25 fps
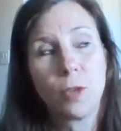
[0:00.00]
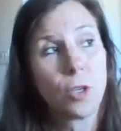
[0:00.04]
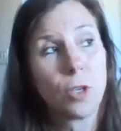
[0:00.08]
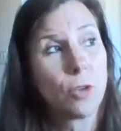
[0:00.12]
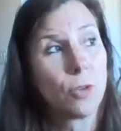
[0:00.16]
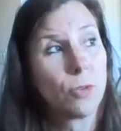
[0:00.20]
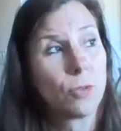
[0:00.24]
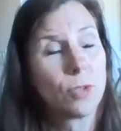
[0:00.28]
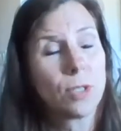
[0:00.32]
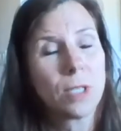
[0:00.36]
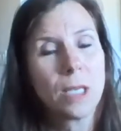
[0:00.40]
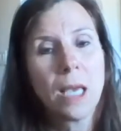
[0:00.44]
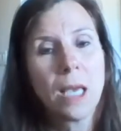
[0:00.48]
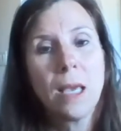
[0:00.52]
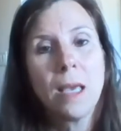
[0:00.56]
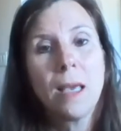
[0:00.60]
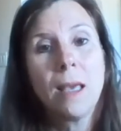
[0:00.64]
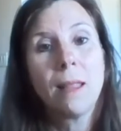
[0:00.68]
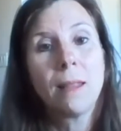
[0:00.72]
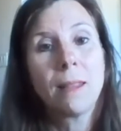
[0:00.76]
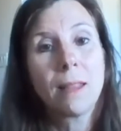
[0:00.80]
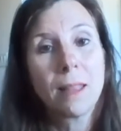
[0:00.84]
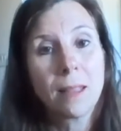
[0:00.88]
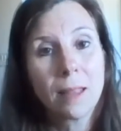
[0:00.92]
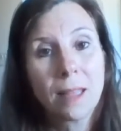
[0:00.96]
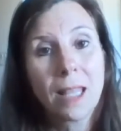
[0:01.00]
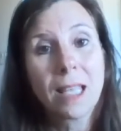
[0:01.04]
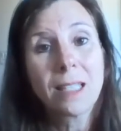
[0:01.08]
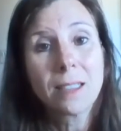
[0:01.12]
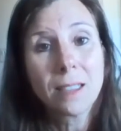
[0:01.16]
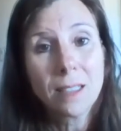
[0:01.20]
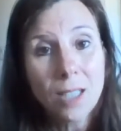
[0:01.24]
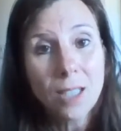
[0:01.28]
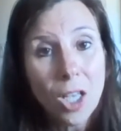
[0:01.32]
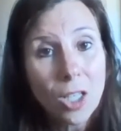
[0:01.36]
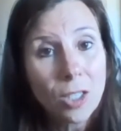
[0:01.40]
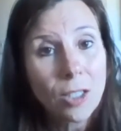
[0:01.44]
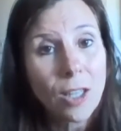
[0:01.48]
views.
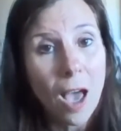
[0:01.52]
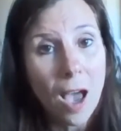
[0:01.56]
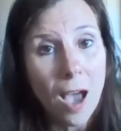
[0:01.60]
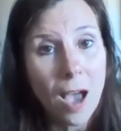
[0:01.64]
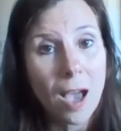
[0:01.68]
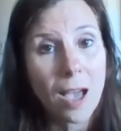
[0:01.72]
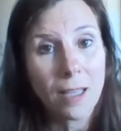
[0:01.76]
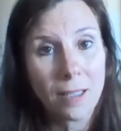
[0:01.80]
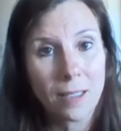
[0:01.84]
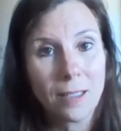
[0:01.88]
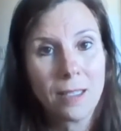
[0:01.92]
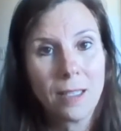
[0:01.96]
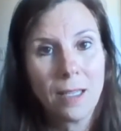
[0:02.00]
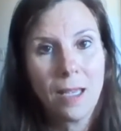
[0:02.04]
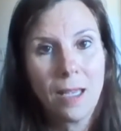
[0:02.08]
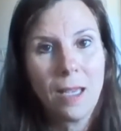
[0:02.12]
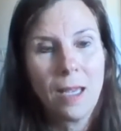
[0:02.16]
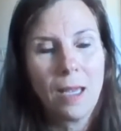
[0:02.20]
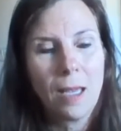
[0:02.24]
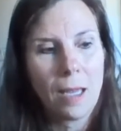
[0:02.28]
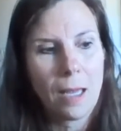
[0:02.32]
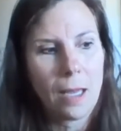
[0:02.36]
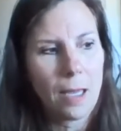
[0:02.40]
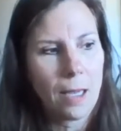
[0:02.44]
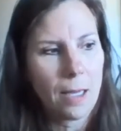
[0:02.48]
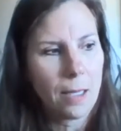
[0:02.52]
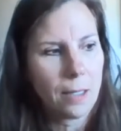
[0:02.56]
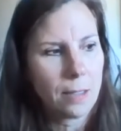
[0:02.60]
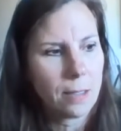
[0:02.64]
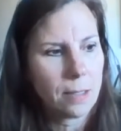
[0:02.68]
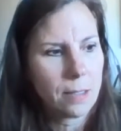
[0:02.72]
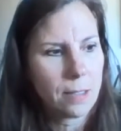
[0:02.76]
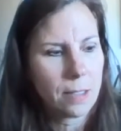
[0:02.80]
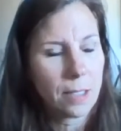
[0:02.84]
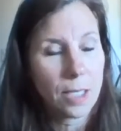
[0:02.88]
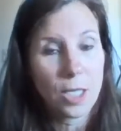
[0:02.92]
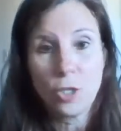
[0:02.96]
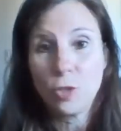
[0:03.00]
That's a lot,
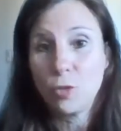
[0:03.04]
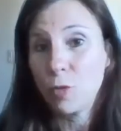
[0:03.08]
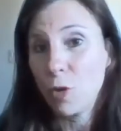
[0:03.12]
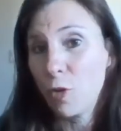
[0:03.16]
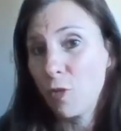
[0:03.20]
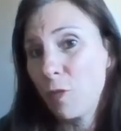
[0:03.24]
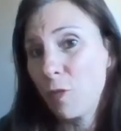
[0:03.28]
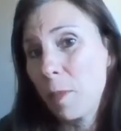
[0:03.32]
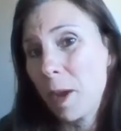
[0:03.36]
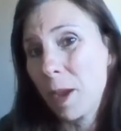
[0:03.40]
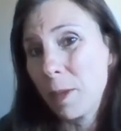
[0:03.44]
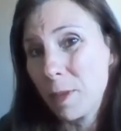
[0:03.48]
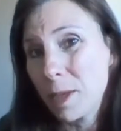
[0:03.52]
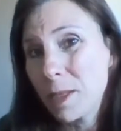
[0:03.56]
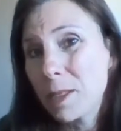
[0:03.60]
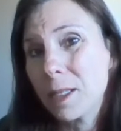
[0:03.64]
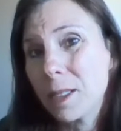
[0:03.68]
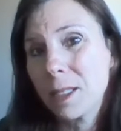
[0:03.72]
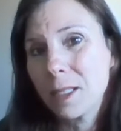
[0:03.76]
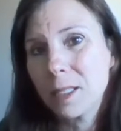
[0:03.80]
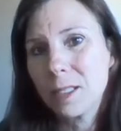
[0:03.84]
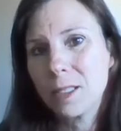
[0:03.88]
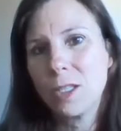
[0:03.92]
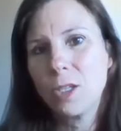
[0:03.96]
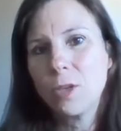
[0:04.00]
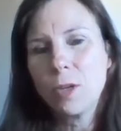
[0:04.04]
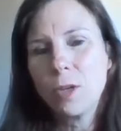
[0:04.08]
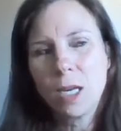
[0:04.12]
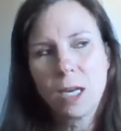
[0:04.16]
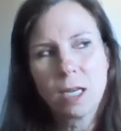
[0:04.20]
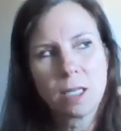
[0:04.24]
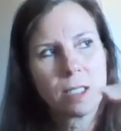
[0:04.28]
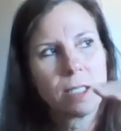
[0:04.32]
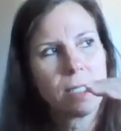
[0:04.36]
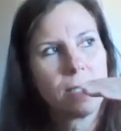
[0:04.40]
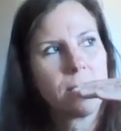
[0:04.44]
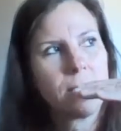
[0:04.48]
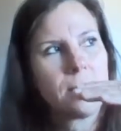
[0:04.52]
and it drove my business. You can
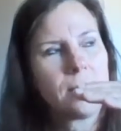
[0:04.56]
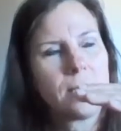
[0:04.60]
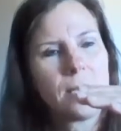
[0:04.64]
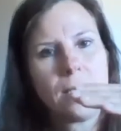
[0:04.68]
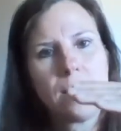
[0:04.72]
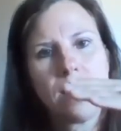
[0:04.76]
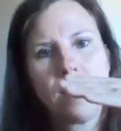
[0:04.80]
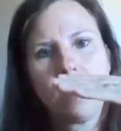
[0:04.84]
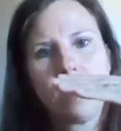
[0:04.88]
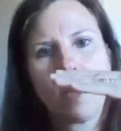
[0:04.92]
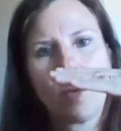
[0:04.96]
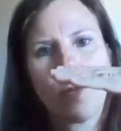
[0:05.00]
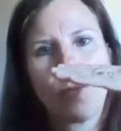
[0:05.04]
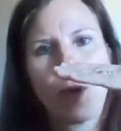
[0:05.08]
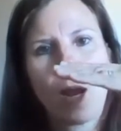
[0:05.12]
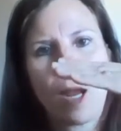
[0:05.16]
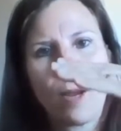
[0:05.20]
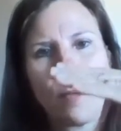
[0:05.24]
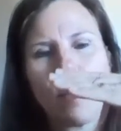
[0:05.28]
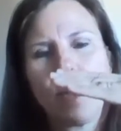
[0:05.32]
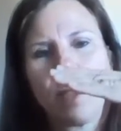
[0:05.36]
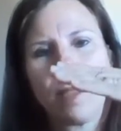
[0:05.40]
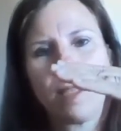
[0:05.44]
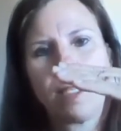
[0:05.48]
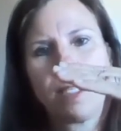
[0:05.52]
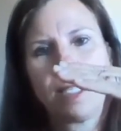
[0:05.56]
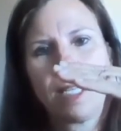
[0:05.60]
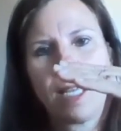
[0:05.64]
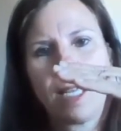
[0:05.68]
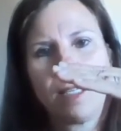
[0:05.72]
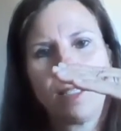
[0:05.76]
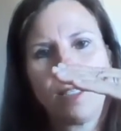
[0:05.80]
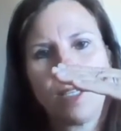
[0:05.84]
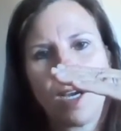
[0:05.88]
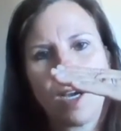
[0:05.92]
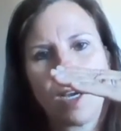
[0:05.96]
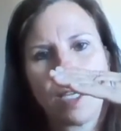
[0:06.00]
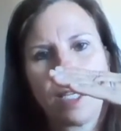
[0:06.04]
actually see right when the
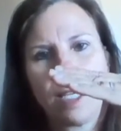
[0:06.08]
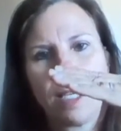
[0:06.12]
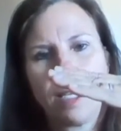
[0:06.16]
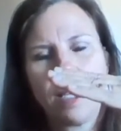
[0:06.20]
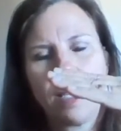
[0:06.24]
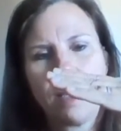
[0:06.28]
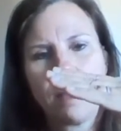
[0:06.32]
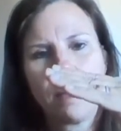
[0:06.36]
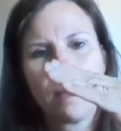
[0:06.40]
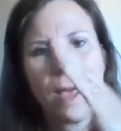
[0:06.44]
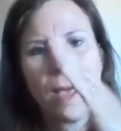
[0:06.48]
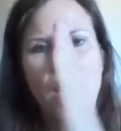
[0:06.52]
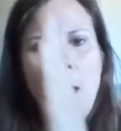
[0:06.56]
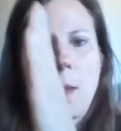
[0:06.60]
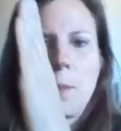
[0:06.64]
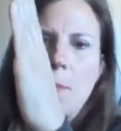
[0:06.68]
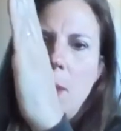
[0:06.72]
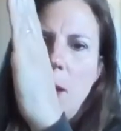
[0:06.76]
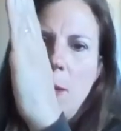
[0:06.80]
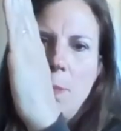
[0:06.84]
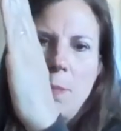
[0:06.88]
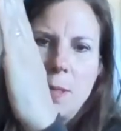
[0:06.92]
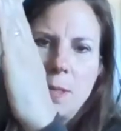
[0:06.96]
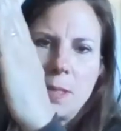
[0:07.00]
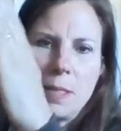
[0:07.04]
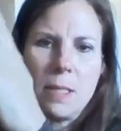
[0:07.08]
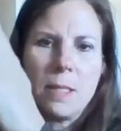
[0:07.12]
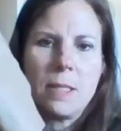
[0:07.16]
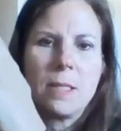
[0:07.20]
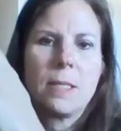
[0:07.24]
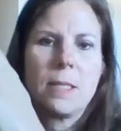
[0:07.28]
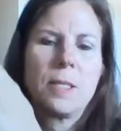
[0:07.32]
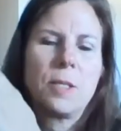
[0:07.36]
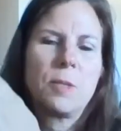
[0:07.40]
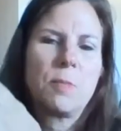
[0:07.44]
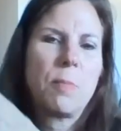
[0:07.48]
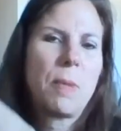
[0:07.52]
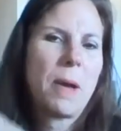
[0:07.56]
TED talk hit, my business
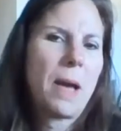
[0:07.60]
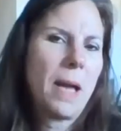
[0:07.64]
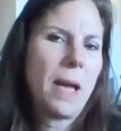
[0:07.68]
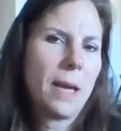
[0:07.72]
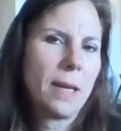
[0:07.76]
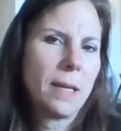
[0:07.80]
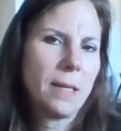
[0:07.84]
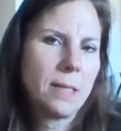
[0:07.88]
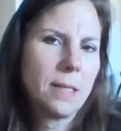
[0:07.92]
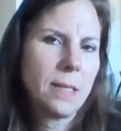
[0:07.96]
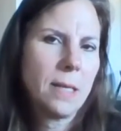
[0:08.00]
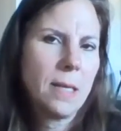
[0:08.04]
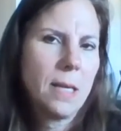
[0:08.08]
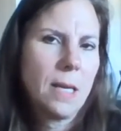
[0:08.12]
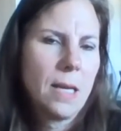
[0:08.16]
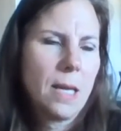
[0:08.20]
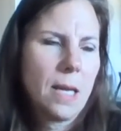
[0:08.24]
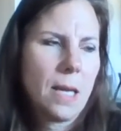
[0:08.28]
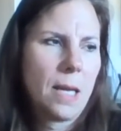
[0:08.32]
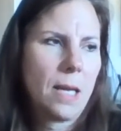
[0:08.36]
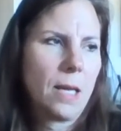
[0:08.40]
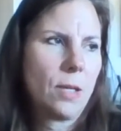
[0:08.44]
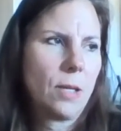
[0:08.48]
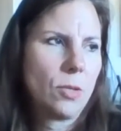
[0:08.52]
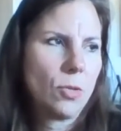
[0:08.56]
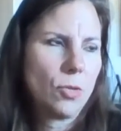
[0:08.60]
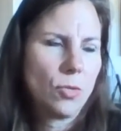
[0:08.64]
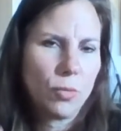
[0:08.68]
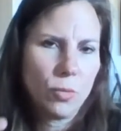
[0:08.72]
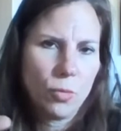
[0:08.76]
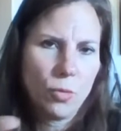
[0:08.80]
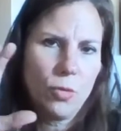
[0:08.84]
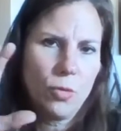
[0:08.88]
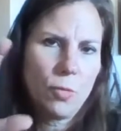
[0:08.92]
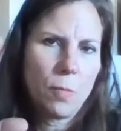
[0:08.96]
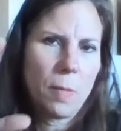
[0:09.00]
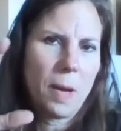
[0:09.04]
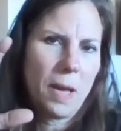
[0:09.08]
spiked and
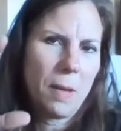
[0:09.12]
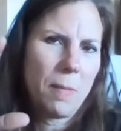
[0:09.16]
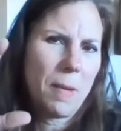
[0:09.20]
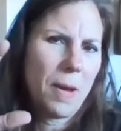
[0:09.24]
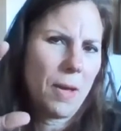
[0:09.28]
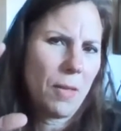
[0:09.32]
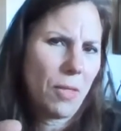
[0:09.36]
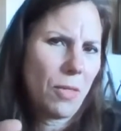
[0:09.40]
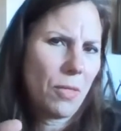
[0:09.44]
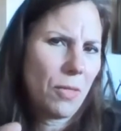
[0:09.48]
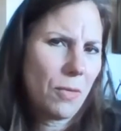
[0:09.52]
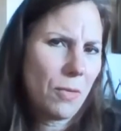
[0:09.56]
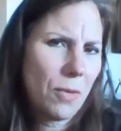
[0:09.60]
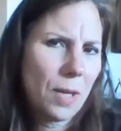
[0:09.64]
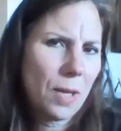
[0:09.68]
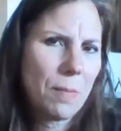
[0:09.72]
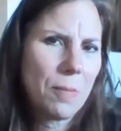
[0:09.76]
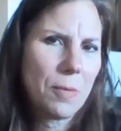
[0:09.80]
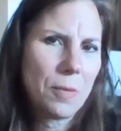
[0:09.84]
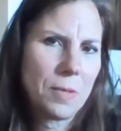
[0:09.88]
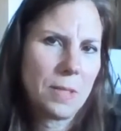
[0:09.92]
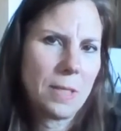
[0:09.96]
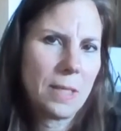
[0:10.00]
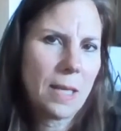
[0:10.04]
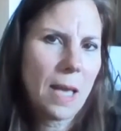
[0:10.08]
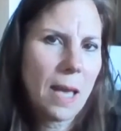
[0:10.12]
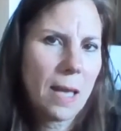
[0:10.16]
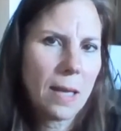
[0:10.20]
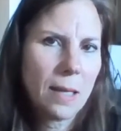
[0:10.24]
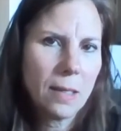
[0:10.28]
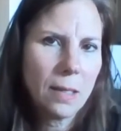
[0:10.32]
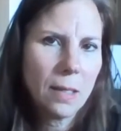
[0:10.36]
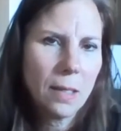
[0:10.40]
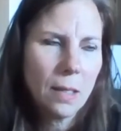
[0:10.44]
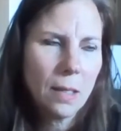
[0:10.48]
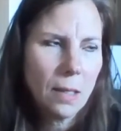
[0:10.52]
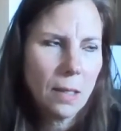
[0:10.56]
grew by about 30%,